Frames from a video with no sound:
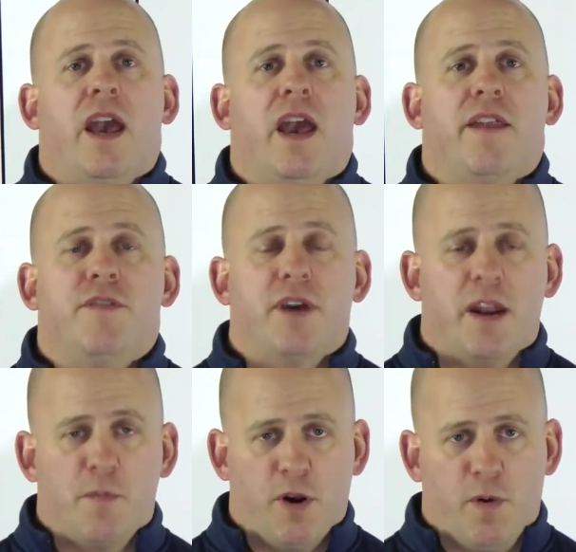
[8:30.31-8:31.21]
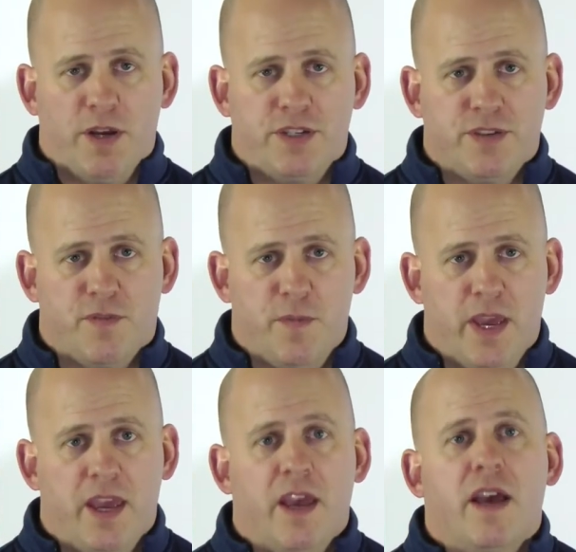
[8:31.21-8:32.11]
And if you got any more questions for
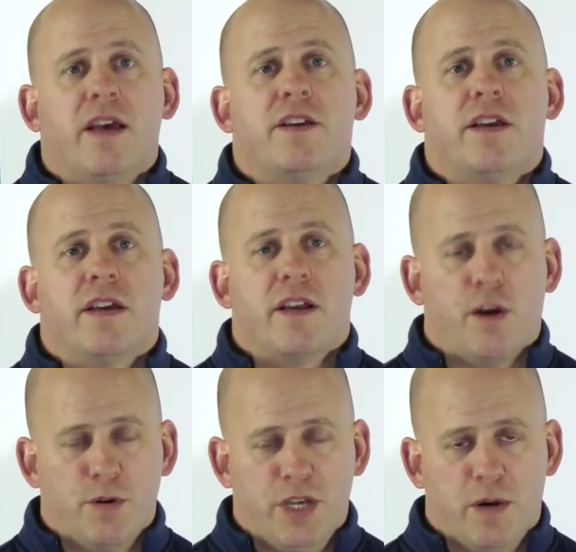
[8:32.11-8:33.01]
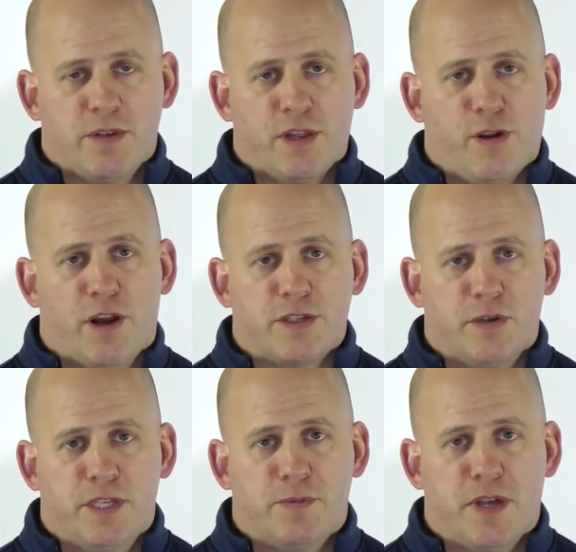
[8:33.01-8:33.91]
me, Coach Edwards at
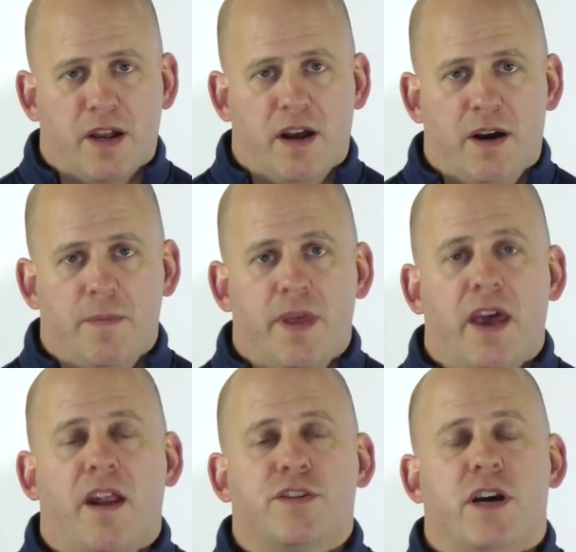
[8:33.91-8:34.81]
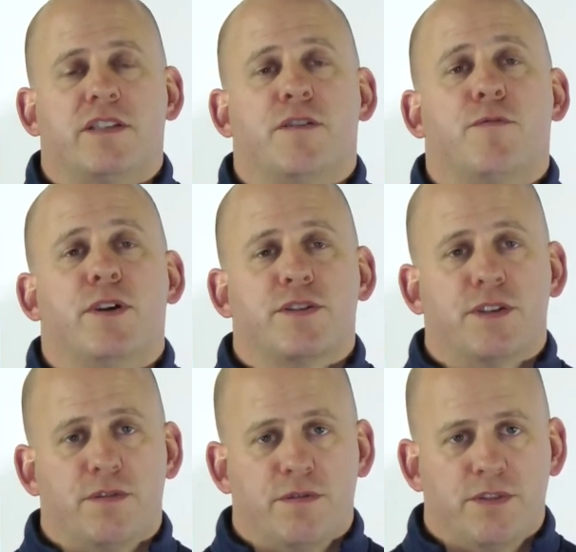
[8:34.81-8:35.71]
lacrossegoalietips.com, and I'll talk to you real
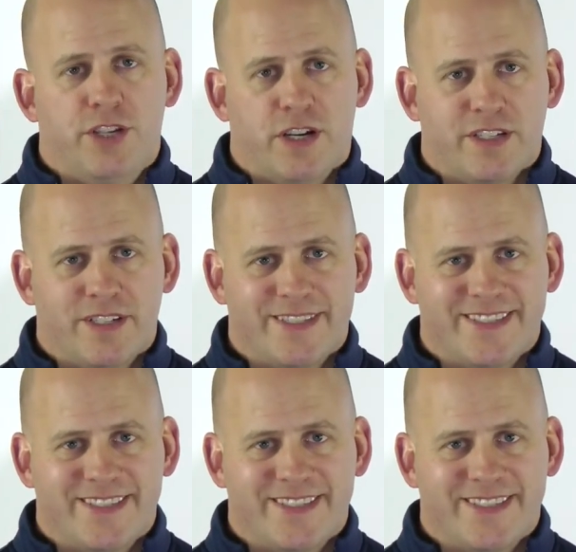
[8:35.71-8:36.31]
soon. Cheers.